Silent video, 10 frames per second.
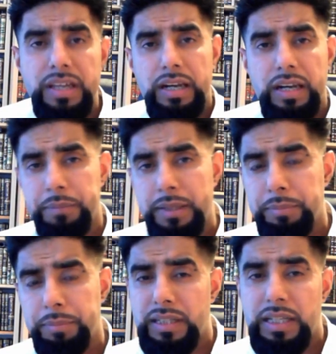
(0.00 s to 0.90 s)
like
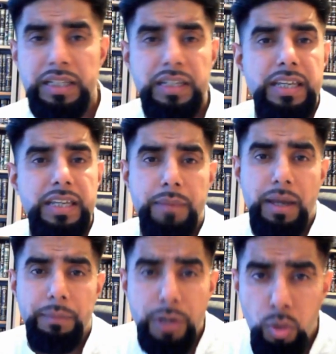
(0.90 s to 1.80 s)
people like
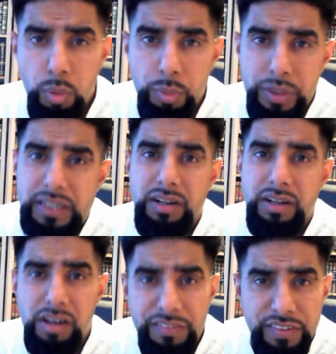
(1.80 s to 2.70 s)
Imam Nawawi,
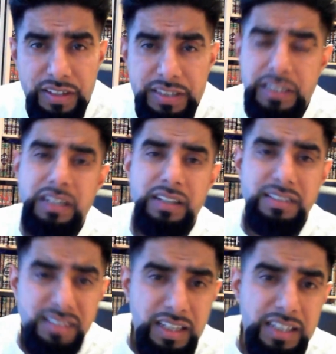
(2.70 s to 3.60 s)
Al-Rafi'i,
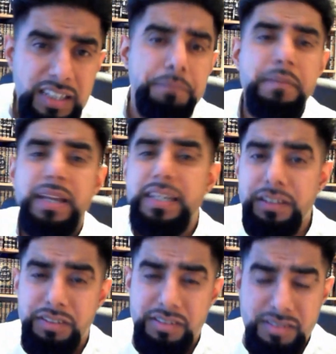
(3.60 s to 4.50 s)
Al-Ghazali,
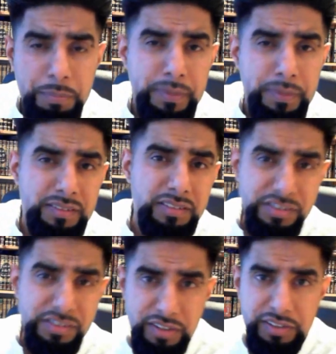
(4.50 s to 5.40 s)
many others up until
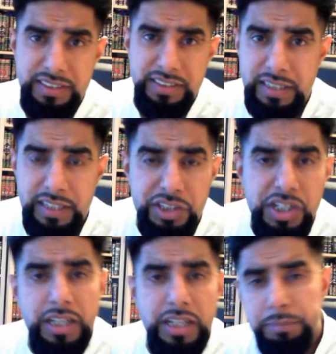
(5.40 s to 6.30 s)
this very day and age,
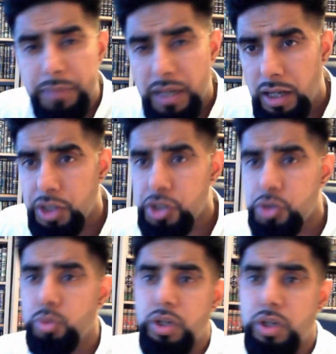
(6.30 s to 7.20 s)
Ibn
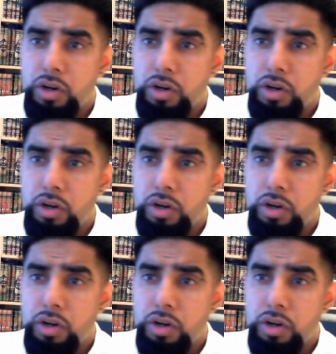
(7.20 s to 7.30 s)
Ashur,